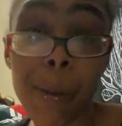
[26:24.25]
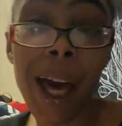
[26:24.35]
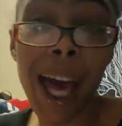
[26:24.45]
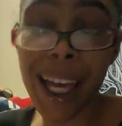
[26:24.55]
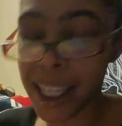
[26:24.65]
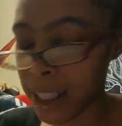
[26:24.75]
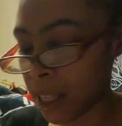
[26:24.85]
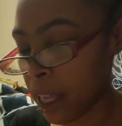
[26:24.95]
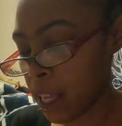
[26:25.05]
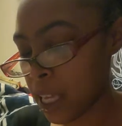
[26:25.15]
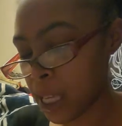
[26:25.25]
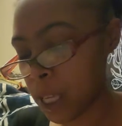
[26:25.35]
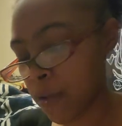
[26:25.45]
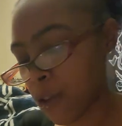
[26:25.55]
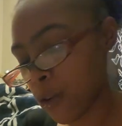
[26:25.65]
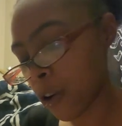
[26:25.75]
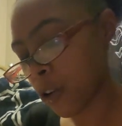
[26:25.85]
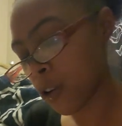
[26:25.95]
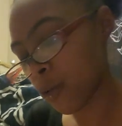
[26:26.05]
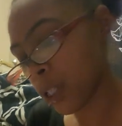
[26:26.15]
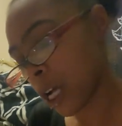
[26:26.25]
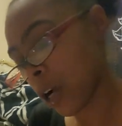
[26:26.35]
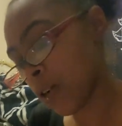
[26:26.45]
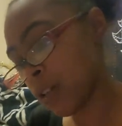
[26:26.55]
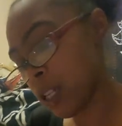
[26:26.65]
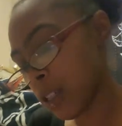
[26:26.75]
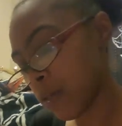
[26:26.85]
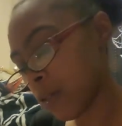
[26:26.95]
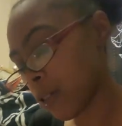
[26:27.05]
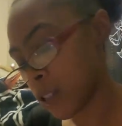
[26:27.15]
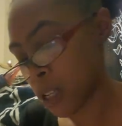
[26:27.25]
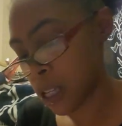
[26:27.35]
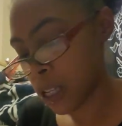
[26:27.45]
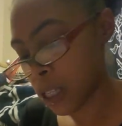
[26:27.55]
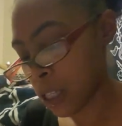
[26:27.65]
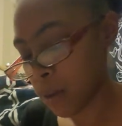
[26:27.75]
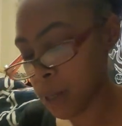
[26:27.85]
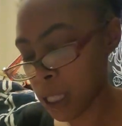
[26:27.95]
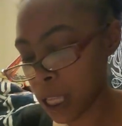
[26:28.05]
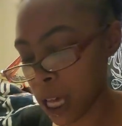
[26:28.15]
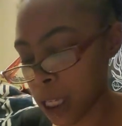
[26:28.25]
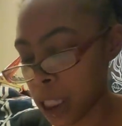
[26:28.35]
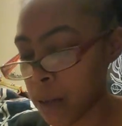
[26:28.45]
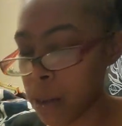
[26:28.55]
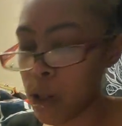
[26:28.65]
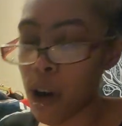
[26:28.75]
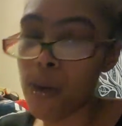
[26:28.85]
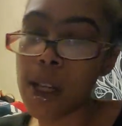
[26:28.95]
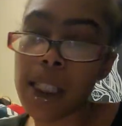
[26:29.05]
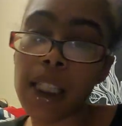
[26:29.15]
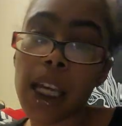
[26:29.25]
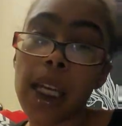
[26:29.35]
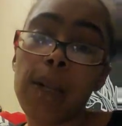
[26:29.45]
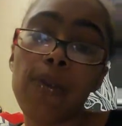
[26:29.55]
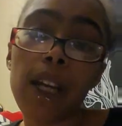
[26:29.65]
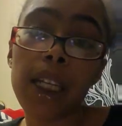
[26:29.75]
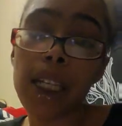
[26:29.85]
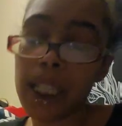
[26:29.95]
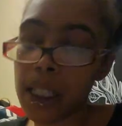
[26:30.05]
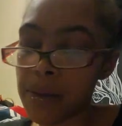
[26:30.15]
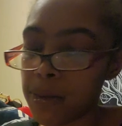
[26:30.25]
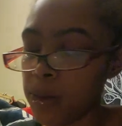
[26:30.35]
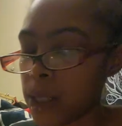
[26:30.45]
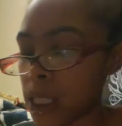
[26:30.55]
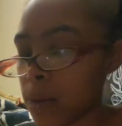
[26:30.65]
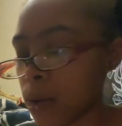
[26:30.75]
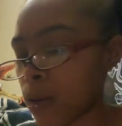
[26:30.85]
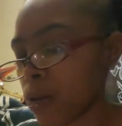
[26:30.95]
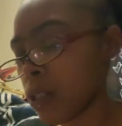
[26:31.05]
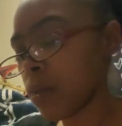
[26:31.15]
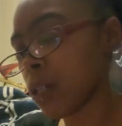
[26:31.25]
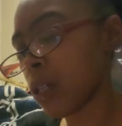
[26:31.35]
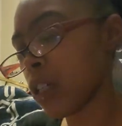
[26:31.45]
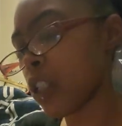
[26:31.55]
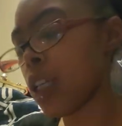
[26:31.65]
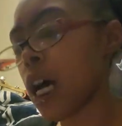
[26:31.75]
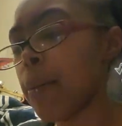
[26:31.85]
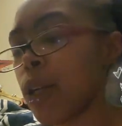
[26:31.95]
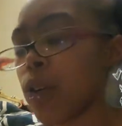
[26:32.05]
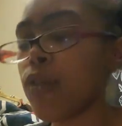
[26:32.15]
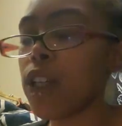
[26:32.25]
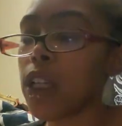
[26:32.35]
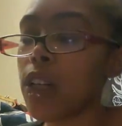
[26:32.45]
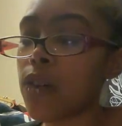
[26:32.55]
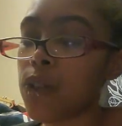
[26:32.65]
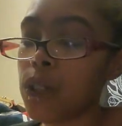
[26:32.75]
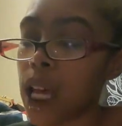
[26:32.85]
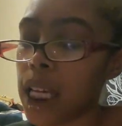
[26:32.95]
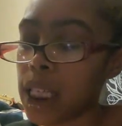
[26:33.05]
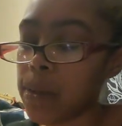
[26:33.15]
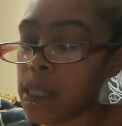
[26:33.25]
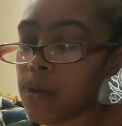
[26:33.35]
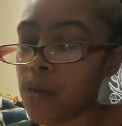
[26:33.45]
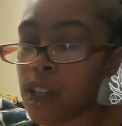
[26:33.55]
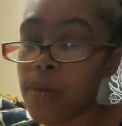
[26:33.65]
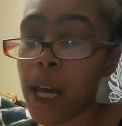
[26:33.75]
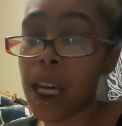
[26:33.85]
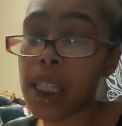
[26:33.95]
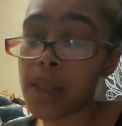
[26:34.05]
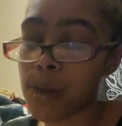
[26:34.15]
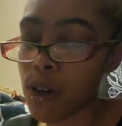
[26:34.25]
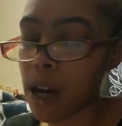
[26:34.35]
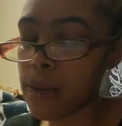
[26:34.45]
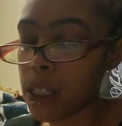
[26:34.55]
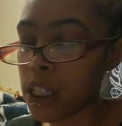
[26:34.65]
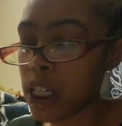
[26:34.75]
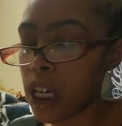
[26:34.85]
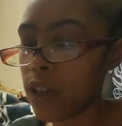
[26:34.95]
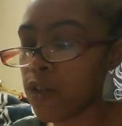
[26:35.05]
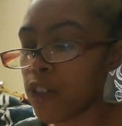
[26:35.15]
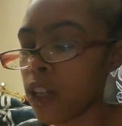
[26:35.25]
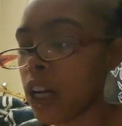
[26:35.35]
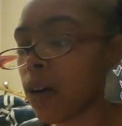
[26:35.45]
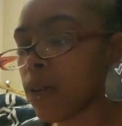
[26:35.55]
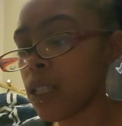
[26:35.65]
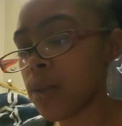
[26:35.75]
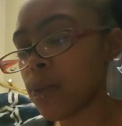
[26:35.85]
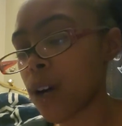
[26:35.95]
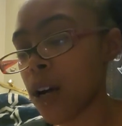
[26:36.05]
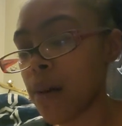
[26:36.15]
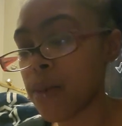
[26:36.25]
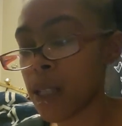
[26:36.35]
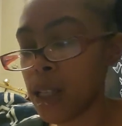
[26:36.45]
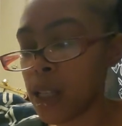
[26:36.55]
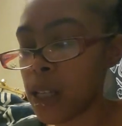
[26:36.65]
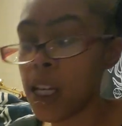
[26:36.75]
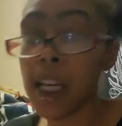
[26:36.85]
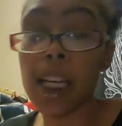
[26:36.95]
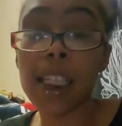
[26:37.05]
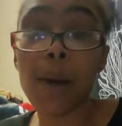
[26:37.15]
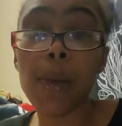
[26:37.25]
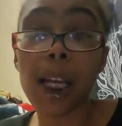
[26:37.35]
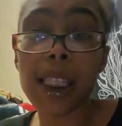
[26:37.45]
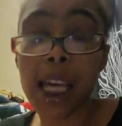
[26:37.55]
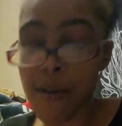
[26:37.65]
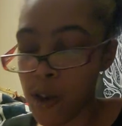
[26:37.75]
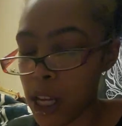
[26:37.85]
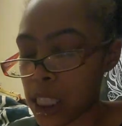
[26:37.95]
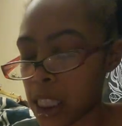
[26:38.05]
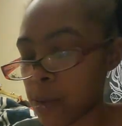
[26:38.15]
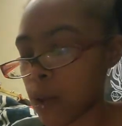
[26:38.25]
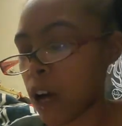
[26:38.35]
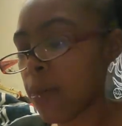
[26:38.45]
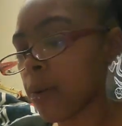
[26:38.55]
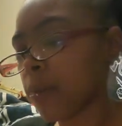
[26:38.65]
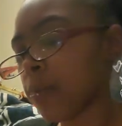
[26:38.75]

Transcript: back. If you are returned, and give me a like and let me know I resonated if I did. And comment on the video if you like. Leave me some feedback and subscribe to the channel if you're not already subscribed, as I would like to have you as a subscriber.